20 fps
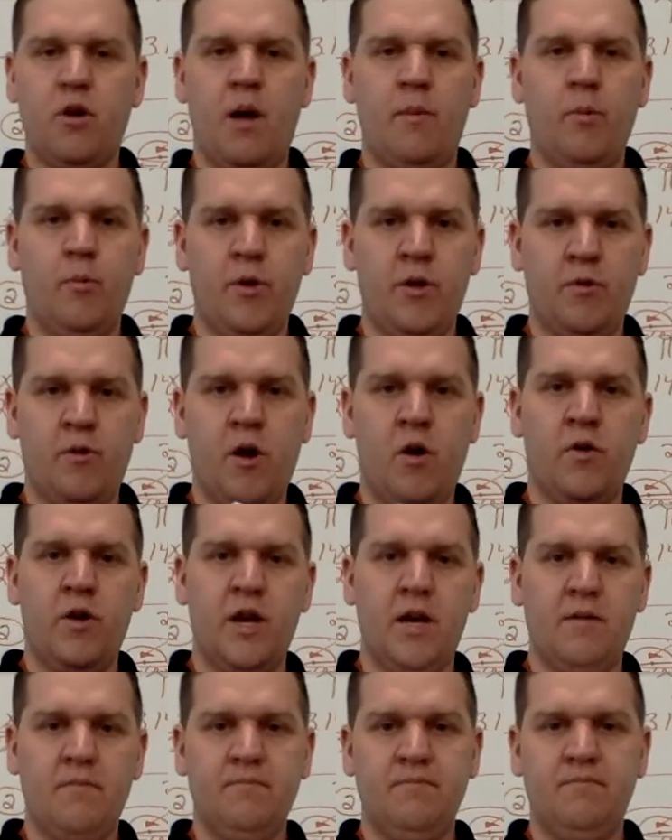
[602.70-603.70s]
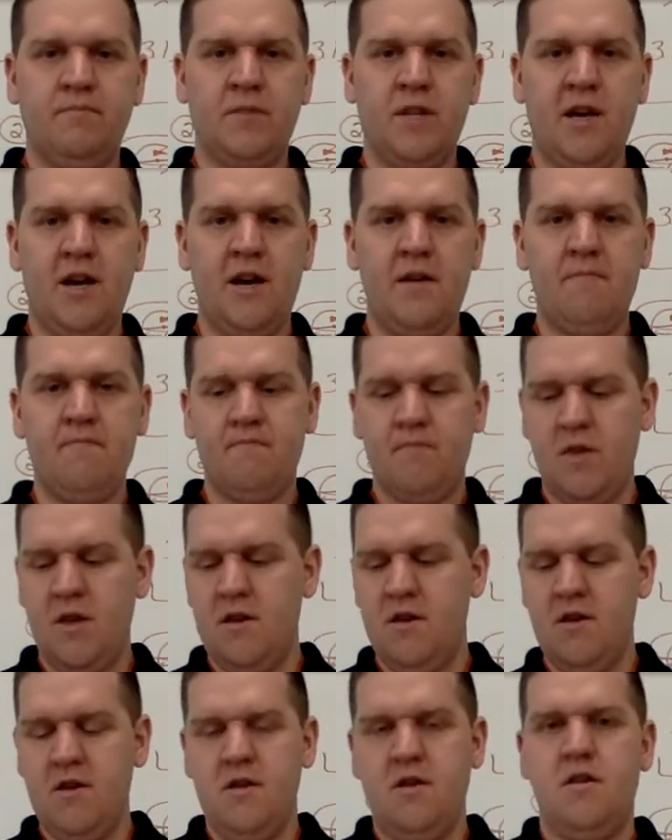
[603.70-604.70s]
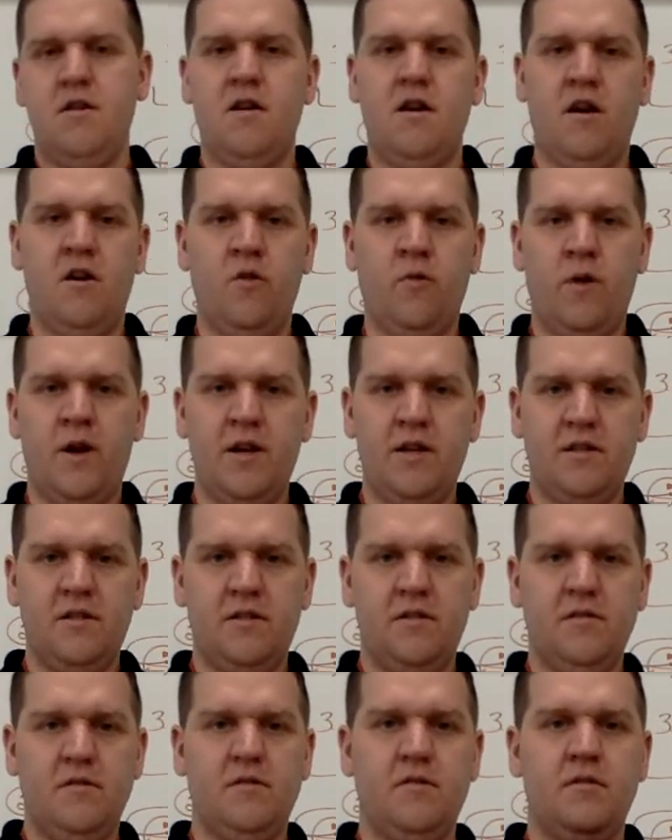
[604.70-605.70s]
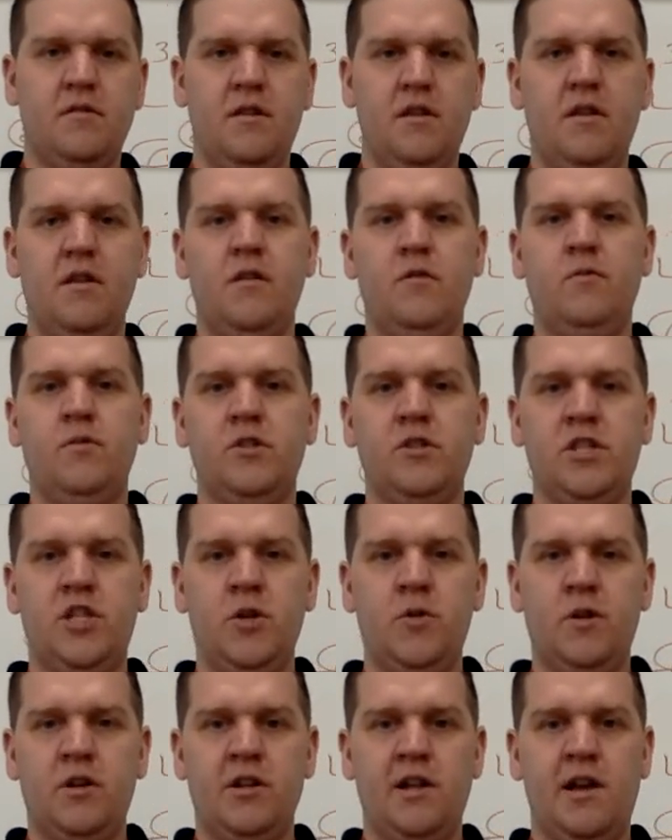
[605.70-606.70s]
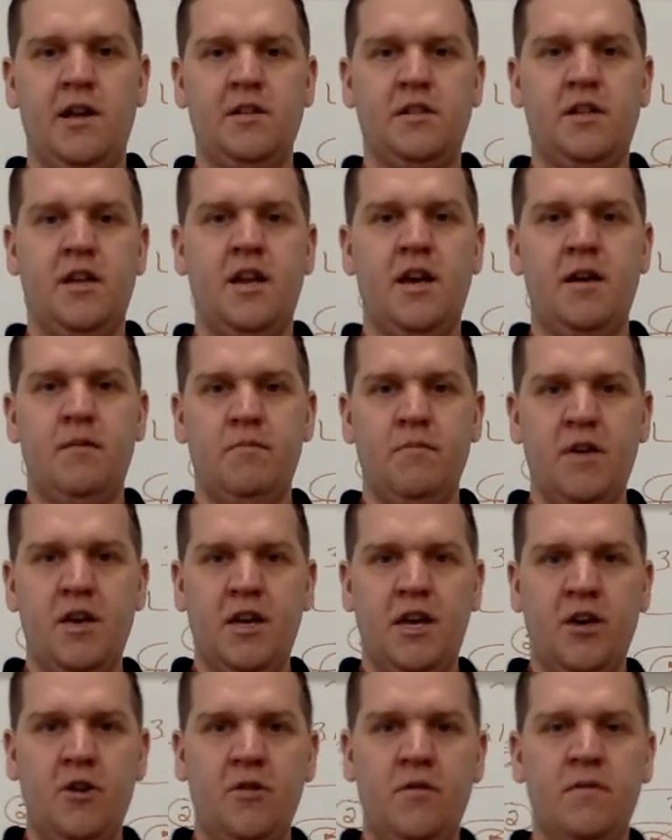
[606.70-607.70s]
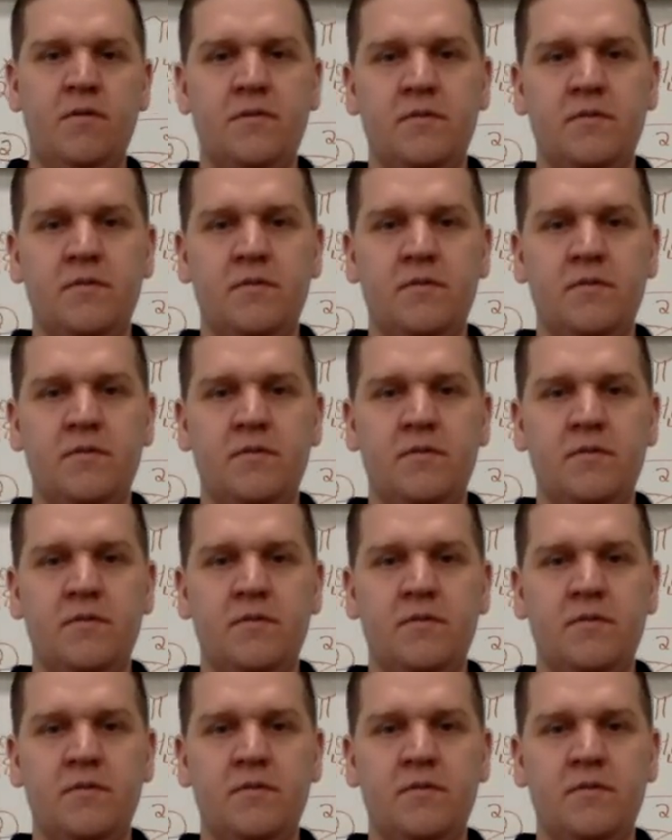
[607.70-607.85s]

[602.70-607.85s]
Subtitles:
problem with rounding. Okay? Otherwise, we'll see you in class today. Thank you.